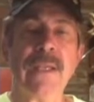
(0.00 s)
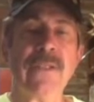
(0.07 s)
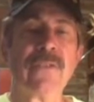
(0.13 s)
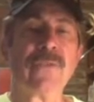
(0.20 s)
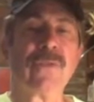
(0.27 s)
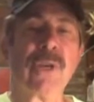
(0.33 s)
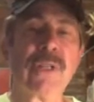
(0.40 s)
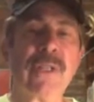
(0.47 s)

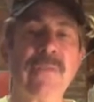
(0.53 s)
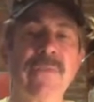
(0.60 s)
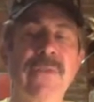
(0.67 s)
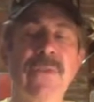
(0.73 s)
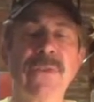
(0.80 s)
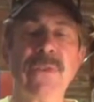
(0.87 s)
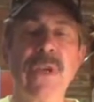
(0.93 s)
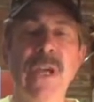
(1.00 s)
Instructing
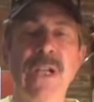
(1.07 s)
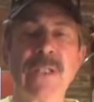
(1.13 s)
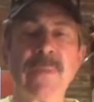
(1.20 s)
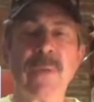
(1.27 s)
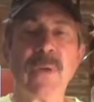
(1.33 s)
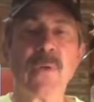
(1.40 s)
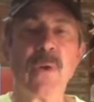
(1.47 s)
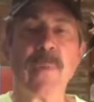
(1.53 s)
future
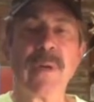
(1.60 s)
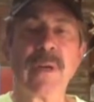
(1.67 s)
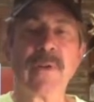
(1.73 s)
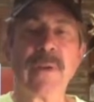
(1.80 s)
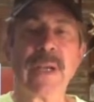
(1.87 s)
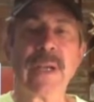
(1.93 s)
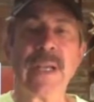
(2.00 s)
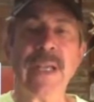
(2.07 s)
hospital corpsmen in
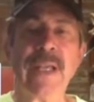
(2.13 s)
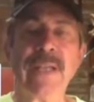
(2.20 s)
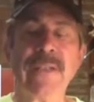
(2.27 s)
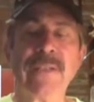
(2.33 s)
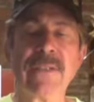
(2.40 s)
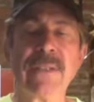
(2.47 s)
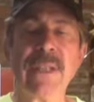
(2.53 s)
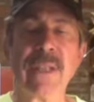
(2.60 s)
Great
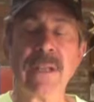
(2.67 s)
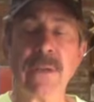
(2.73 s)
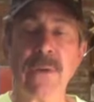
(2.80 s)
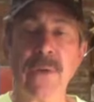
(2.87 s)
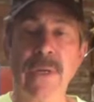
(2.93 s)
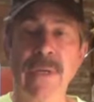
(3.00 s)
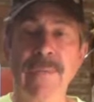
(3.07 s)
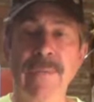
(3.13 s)
Lakes,
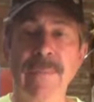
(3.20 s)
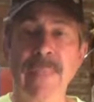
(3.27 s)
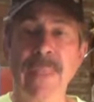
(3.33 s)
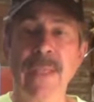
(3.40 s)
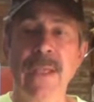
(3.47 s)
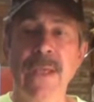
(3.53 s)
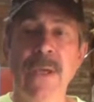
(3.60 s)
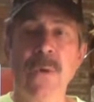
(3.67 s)
Illinois,
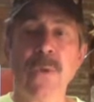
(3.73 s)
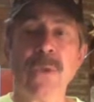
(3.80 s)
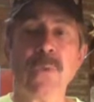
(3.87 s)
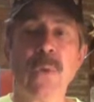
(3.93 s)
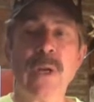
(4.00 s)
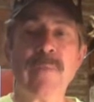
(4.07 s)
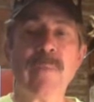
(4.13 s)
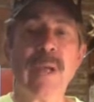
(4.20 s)
was
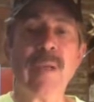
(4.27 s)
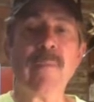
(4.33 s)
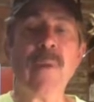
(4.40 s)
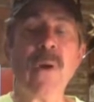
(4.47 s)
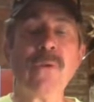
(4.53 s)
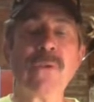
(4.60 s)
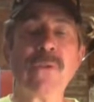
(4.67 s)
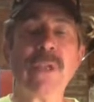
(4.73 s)
one of my
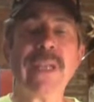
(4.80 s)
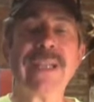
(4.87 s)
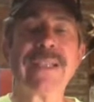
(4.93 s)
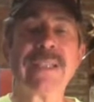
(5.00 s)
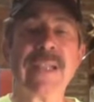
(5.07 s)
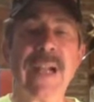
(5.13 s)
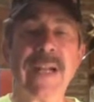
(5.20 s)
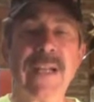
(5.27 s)
most
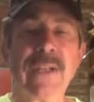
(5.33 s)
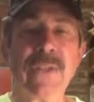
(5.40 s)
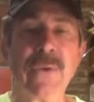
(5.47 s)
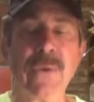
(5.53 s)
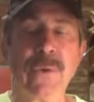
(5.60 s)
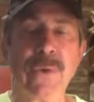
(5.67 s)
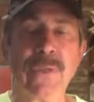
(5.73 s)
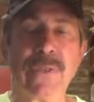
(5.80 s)
exciting
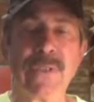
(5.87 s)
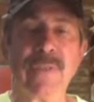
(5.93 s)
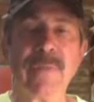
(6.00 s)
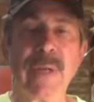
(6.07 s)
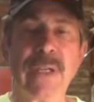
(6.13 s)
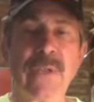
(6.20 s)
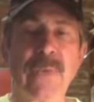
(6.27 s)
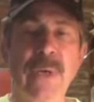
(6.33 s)
tours of
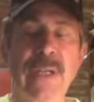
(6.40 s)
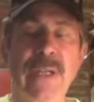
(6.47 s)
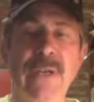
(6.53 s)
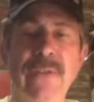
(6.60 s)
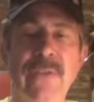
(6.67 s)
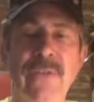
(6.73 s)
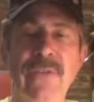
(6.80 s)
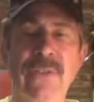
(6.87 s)
my 20
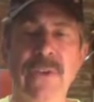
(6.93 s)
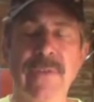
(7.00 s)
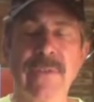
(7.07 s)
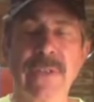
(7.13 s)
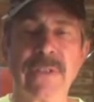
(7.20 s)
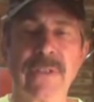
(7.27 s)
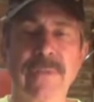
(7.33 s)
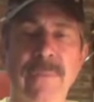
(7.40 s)
years of
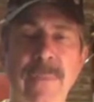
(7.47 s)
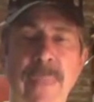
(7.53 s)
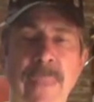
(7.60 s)
service